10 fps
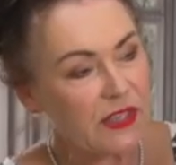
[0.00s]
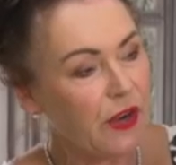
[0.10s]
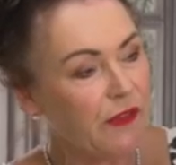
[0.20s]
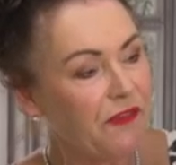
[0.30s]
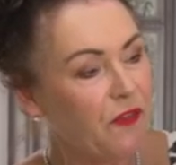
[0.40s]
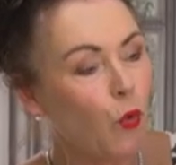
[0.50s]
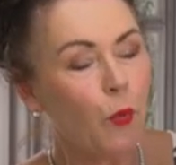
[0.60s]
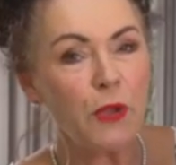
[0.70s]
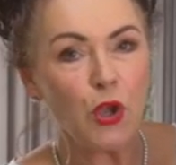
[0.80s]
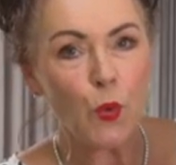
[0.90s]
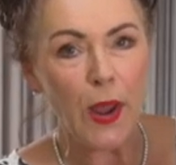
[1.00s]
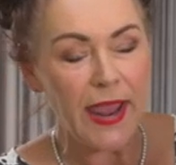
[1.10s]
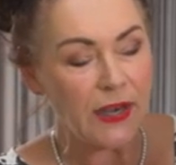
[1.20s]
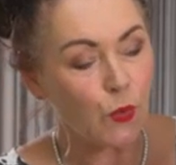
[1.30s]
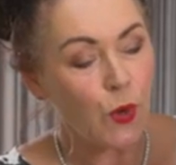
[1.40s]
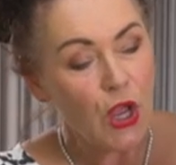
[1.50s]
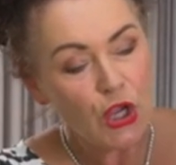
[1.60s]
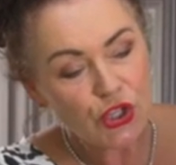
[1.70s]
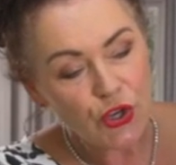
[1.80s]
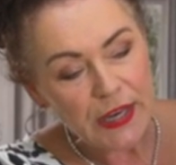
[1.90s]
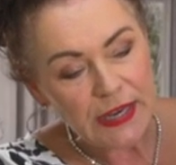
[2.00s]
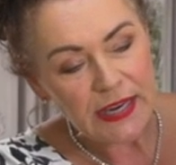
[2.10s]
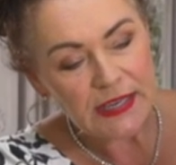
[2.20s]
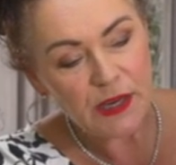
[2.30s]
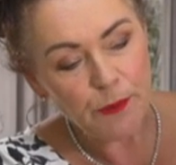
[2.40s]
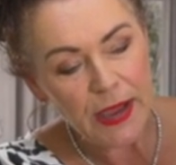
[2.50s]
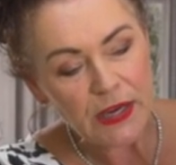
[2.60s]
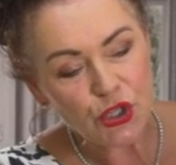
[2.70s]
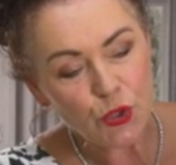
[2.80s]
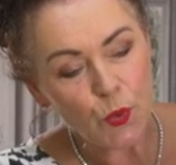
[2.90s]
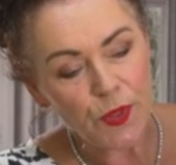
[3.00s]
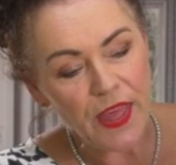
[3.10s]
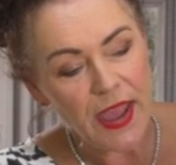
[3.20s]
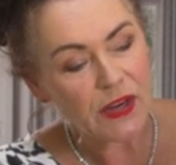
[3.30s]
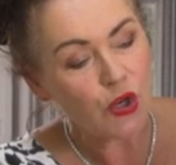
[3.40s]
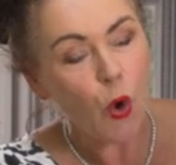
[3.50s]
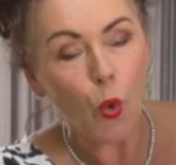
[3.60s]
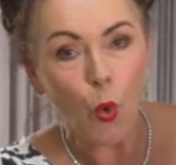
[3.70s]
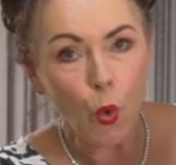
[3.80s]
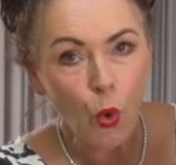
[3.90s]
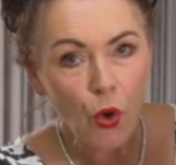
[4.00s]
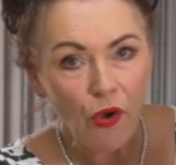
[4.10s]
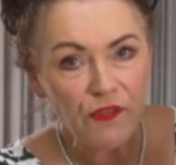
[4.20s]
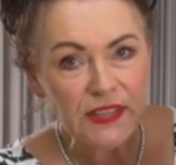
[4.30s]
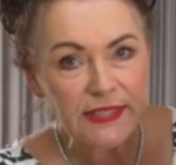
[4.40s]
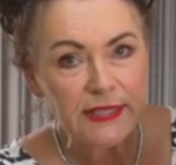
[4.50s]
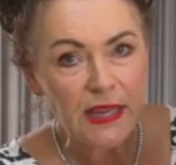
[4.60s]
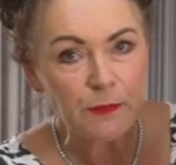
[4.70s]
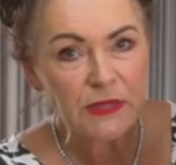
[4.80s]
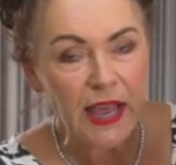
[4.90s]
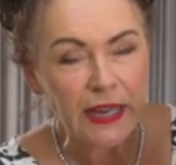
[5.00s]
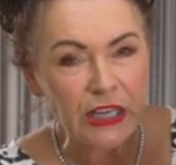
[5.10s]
is going to form your handle. So you need to make sure that all of your stems are